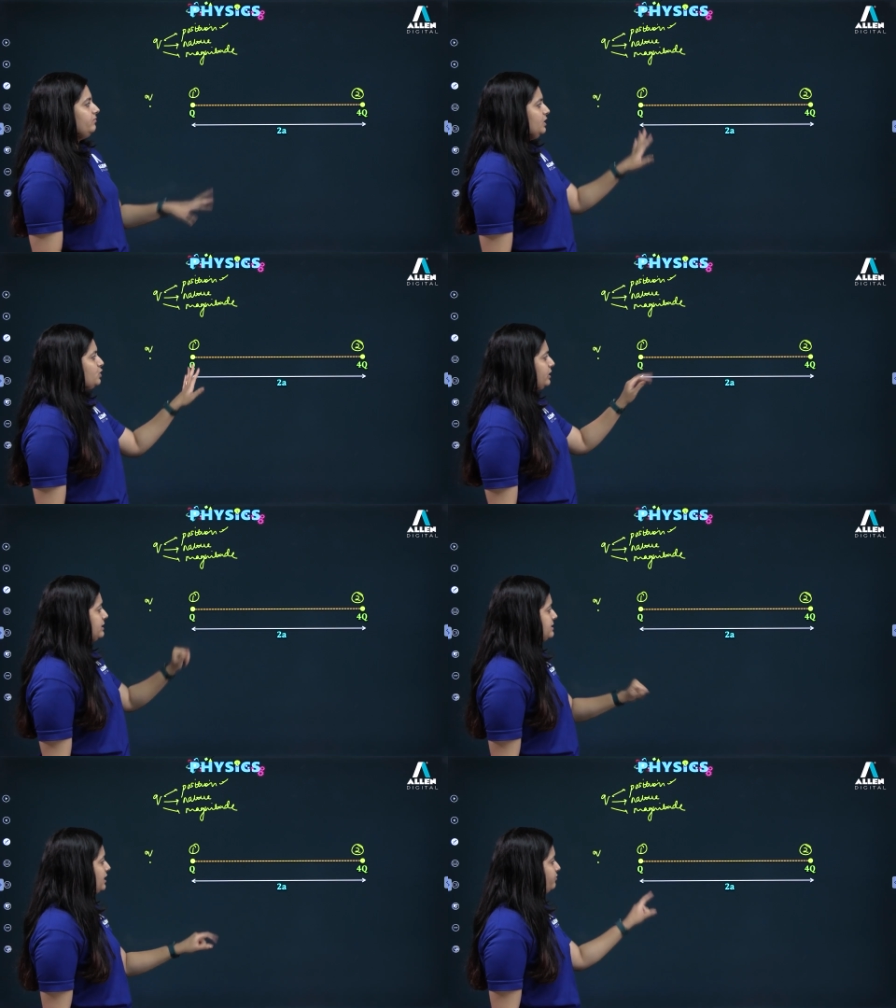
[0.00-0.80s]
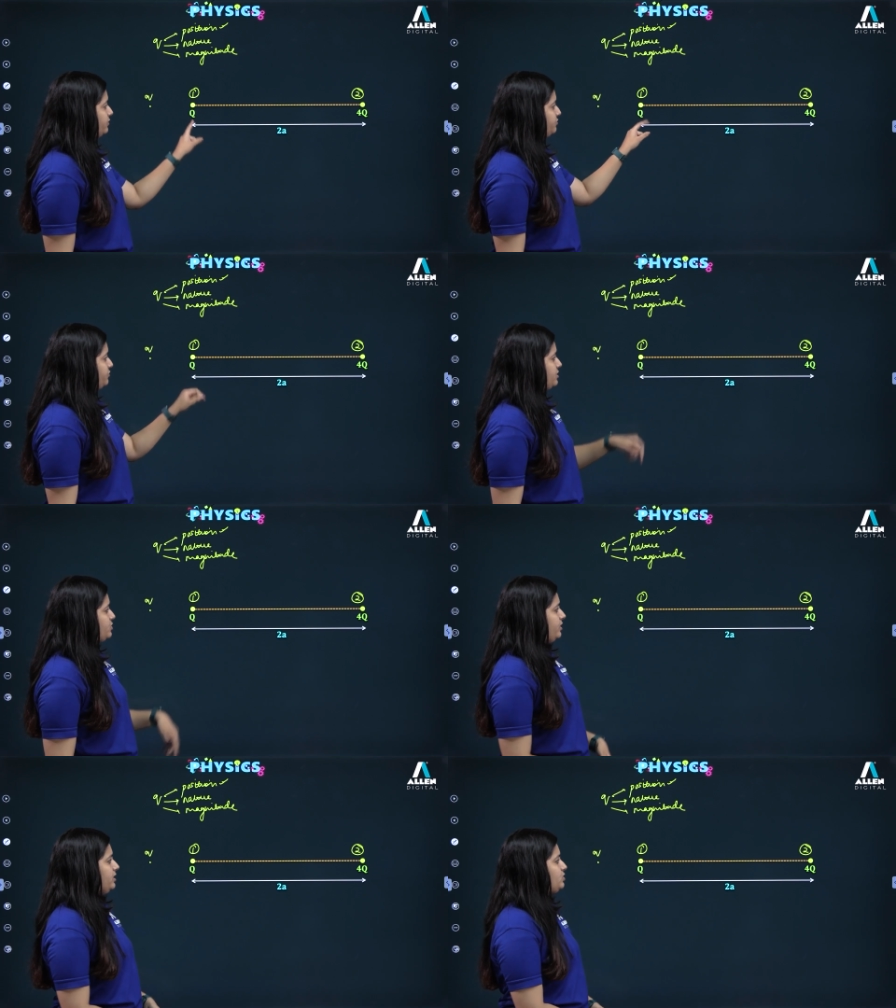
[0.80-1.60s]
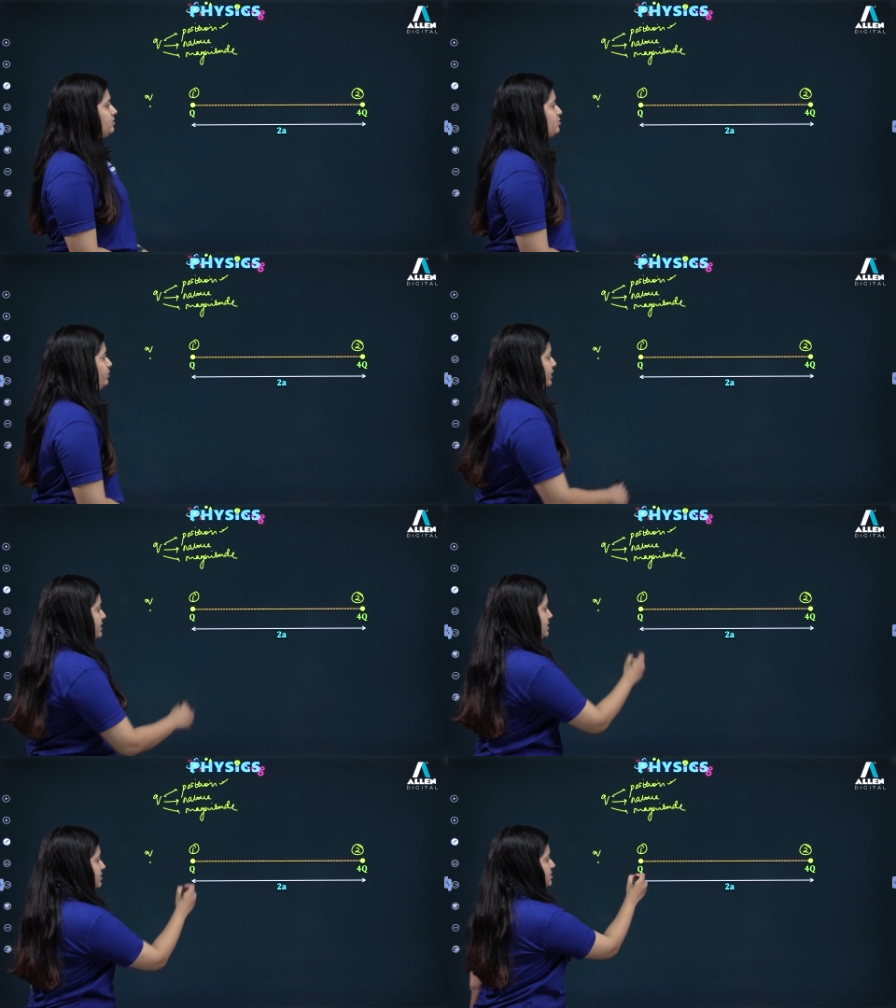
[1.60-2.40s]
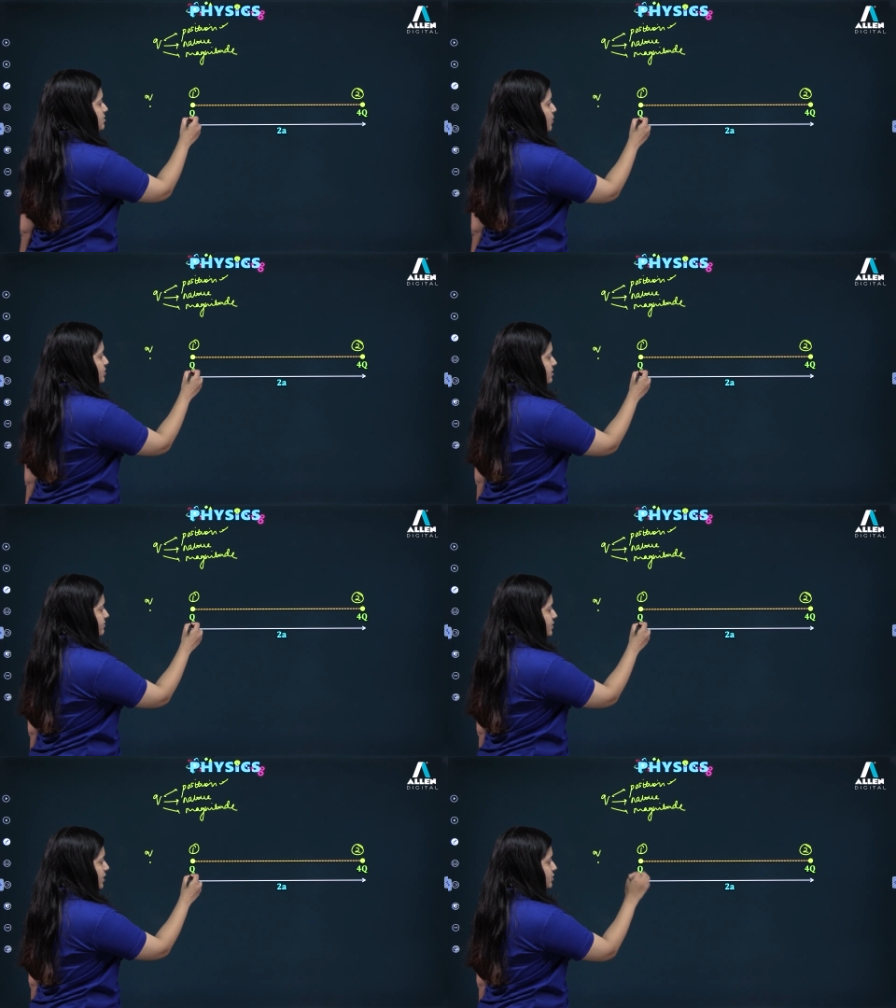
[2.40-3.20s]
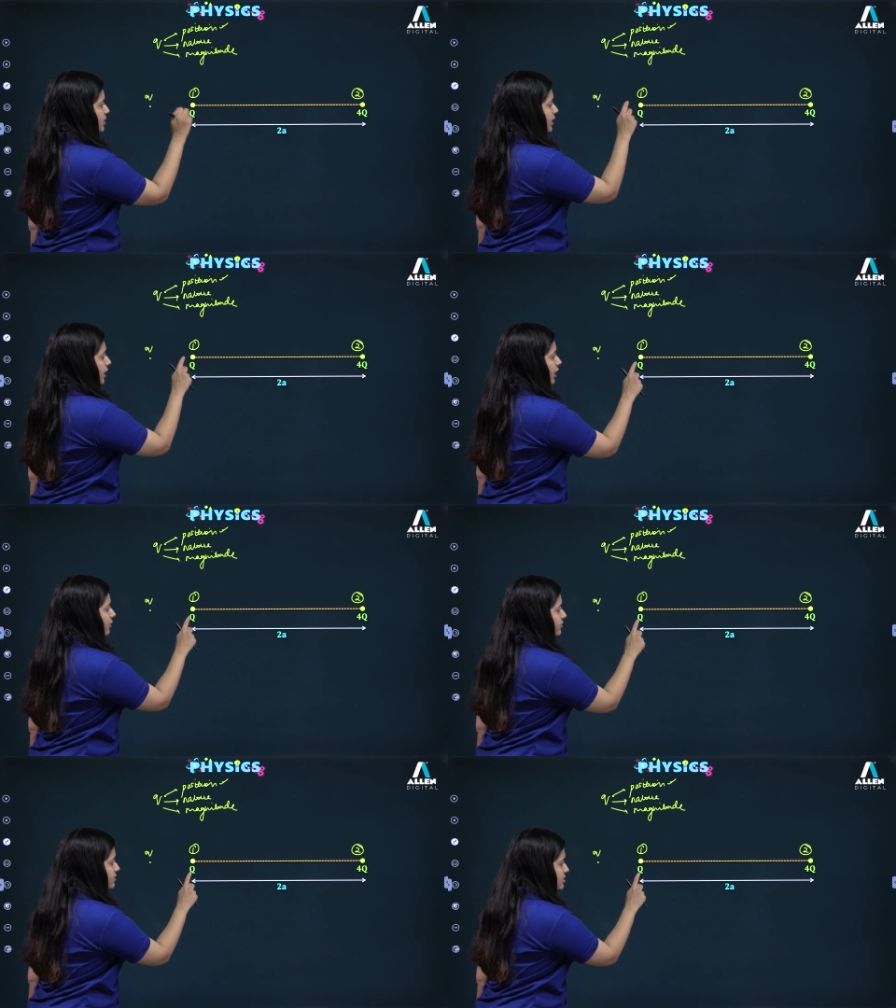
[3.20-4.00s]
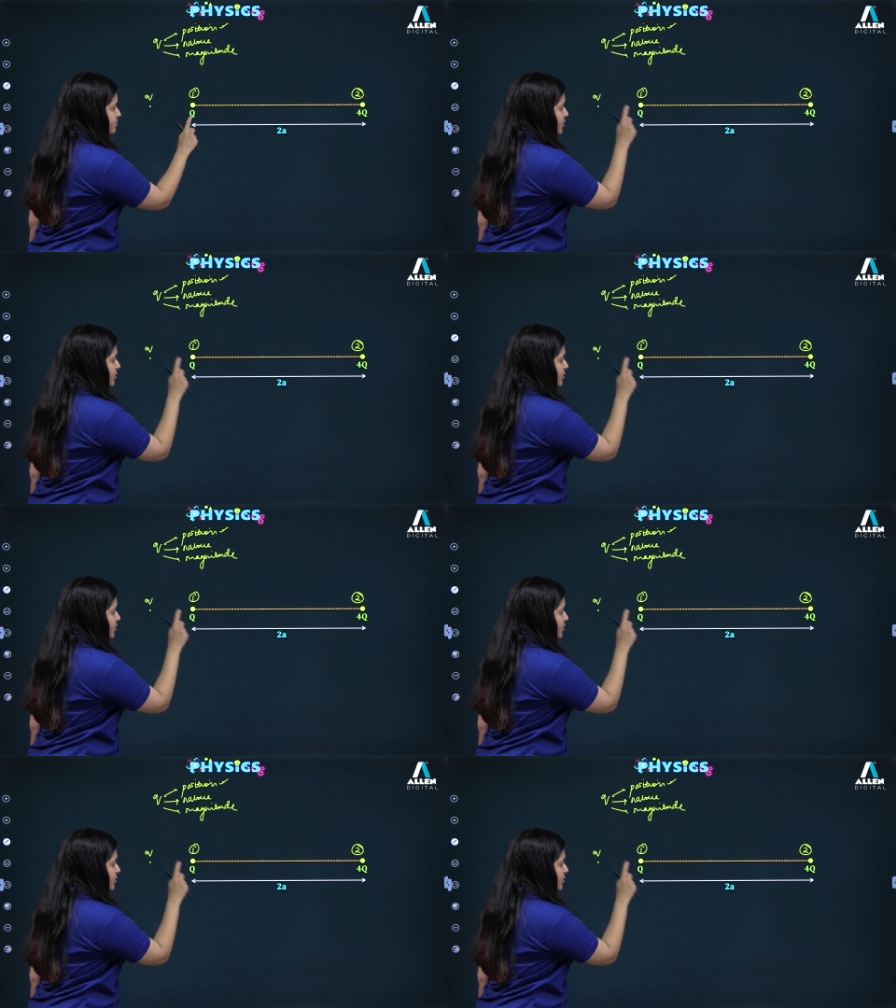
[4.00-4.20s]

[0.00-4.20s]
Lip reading: So let's start with the first charge. So you can see this is positive charge. If this is